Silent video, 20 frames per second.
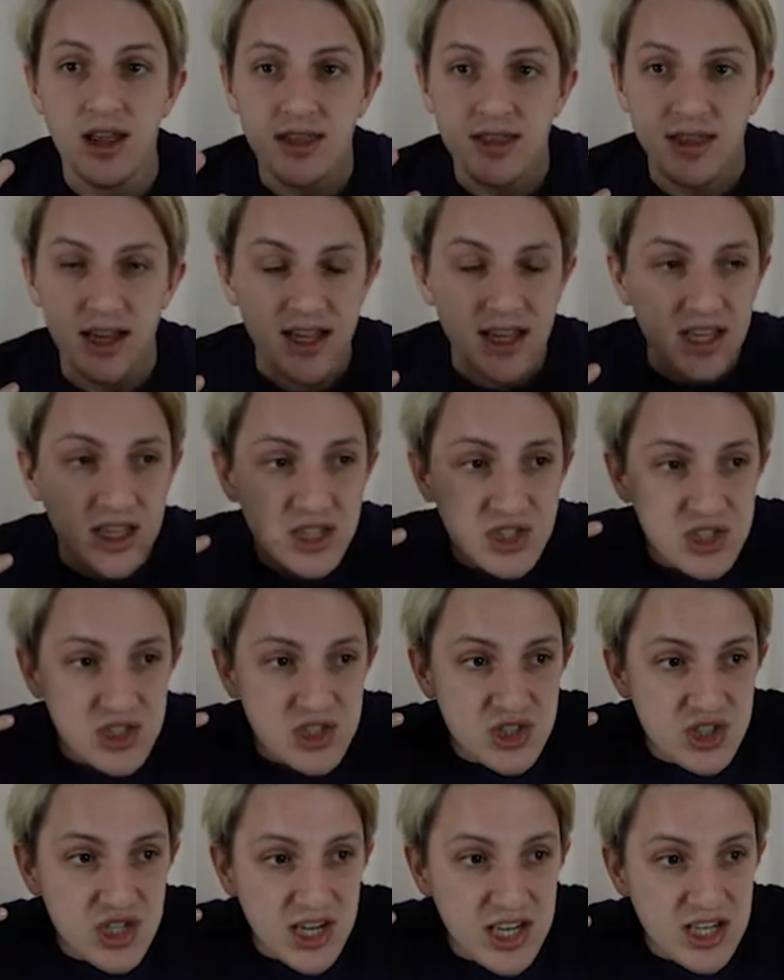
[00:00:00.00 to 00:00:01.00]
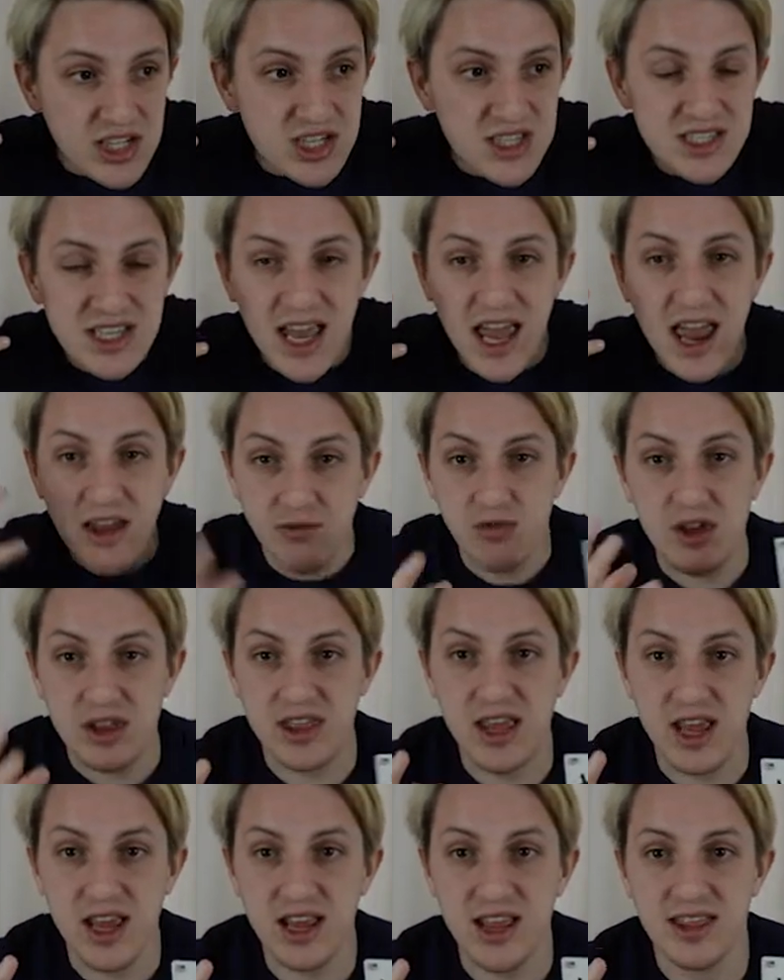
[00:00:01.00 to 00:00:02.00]
that changes
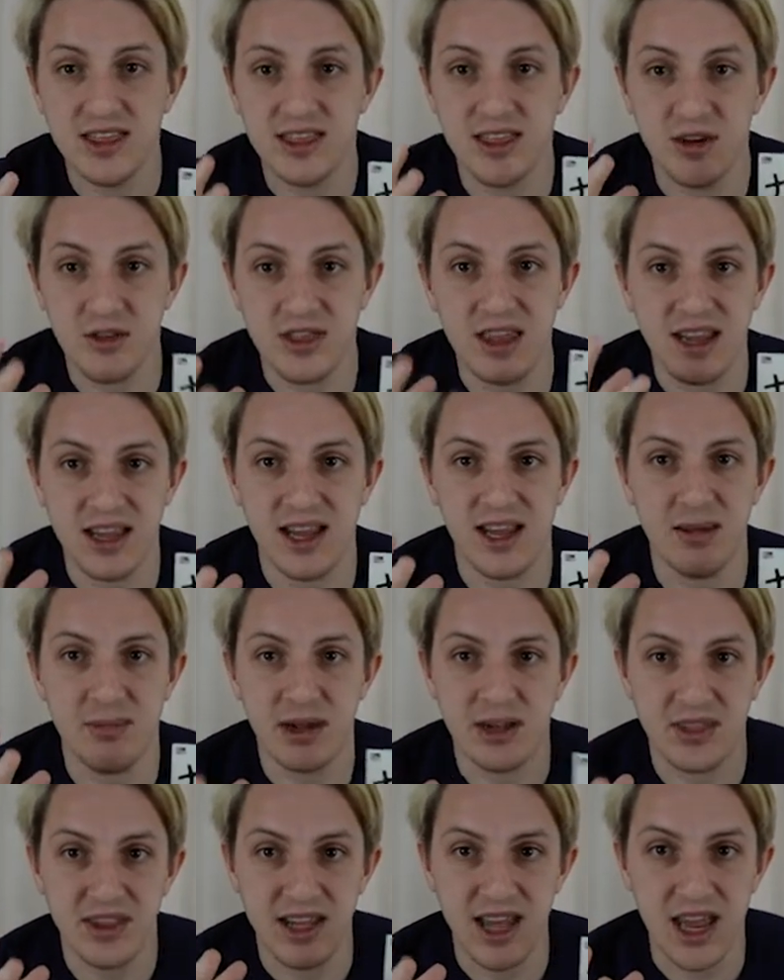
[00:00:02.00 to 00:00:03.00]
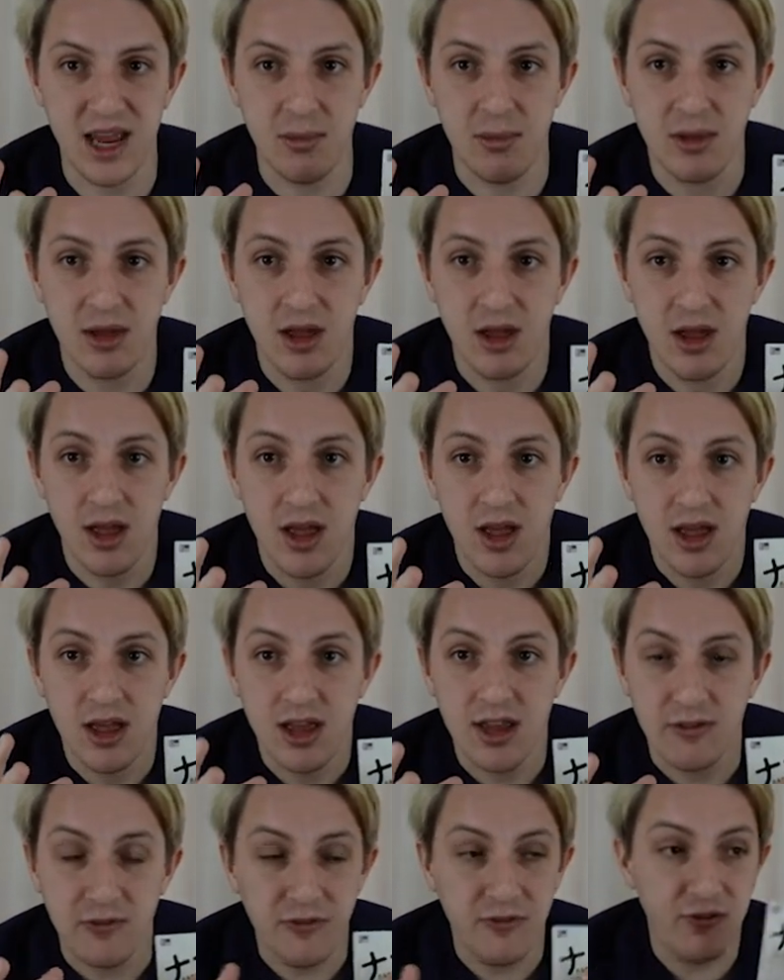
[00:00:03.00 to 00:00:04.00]
everything they're thinking about the game.
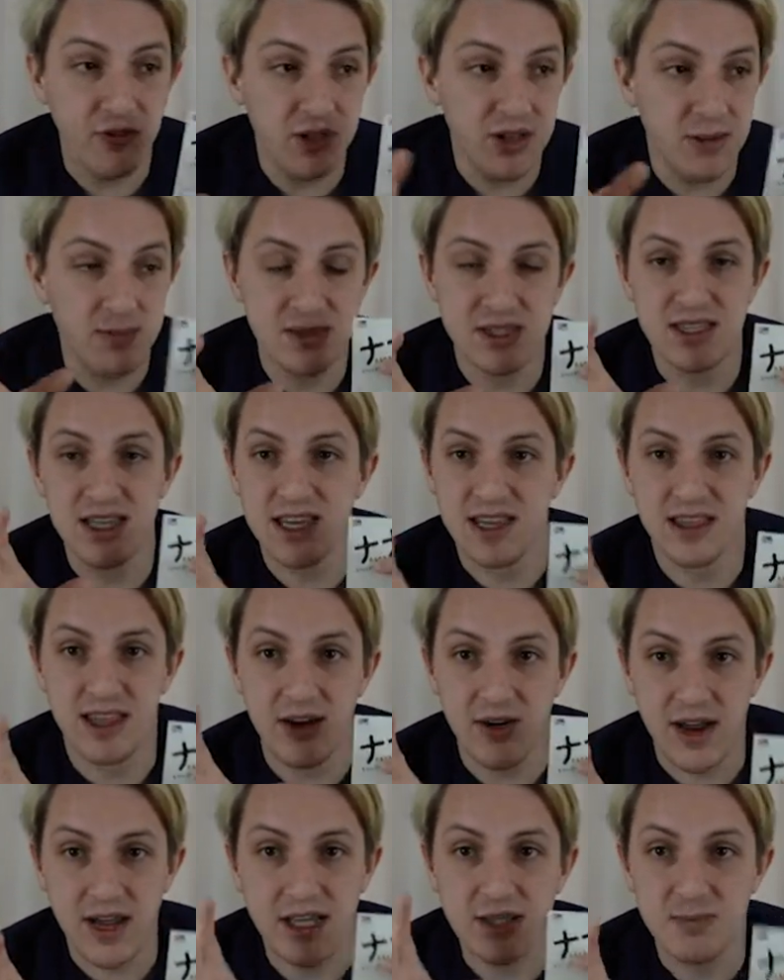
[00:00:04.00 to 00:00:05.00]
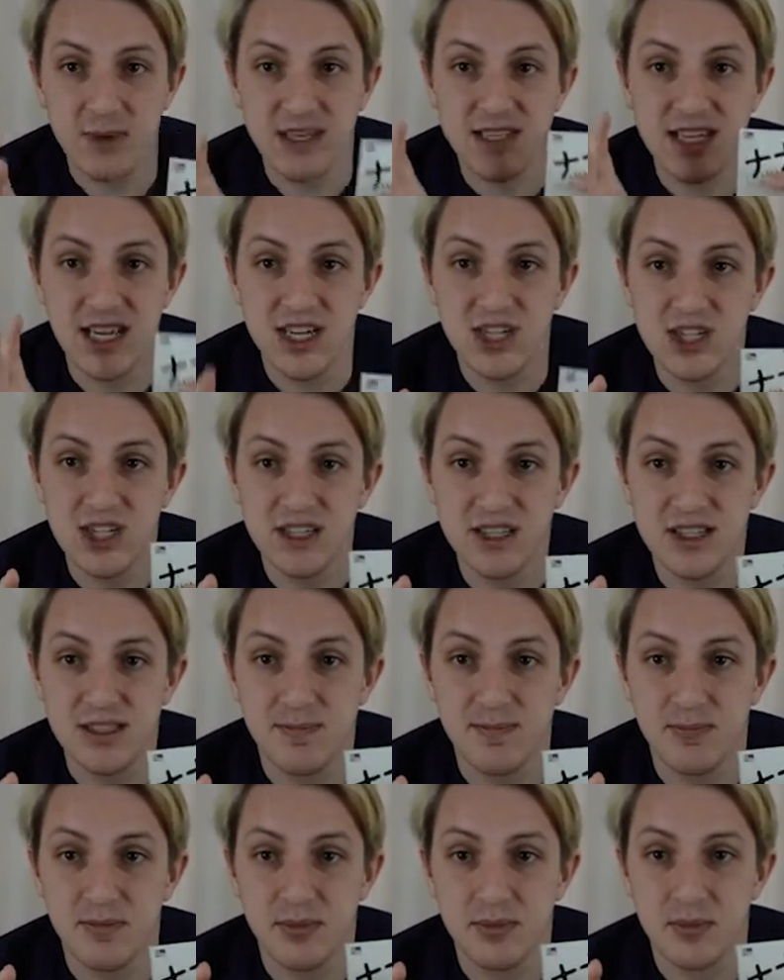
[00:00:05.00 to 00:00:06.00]
It flips their expectations
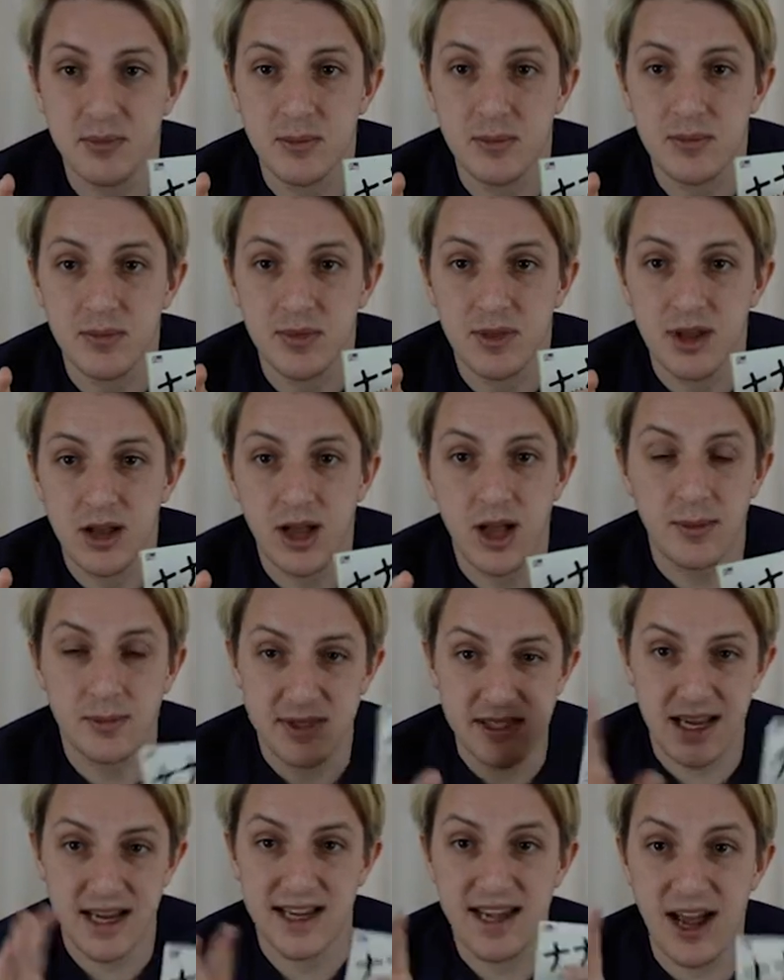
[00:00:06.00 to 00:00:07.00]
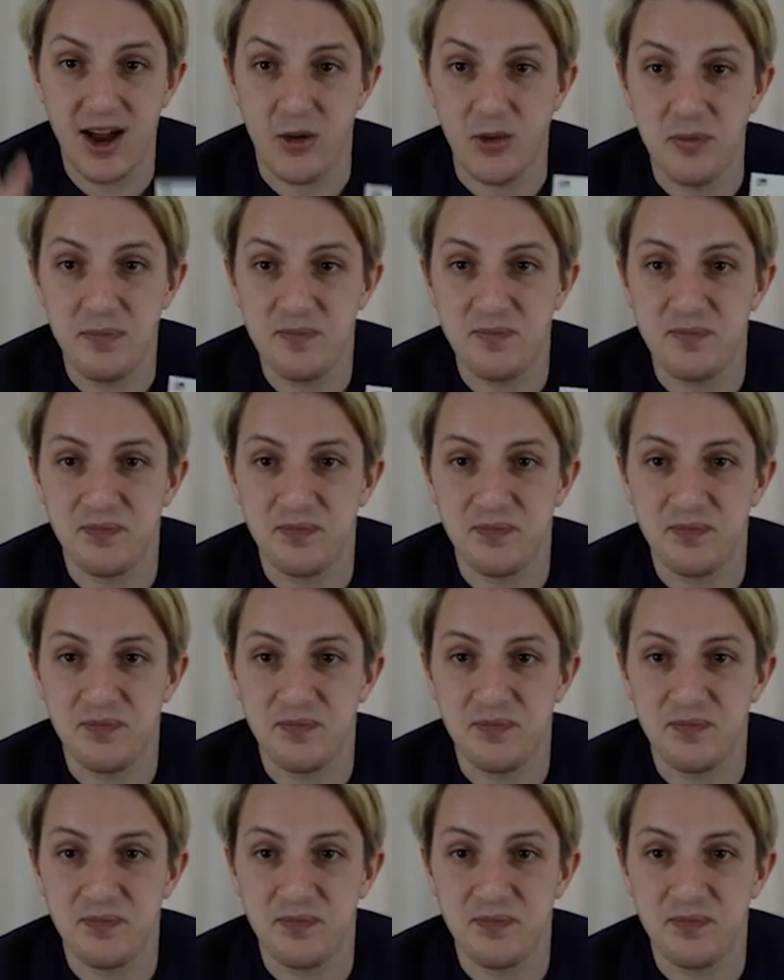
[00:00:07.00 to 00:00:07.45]
upside down.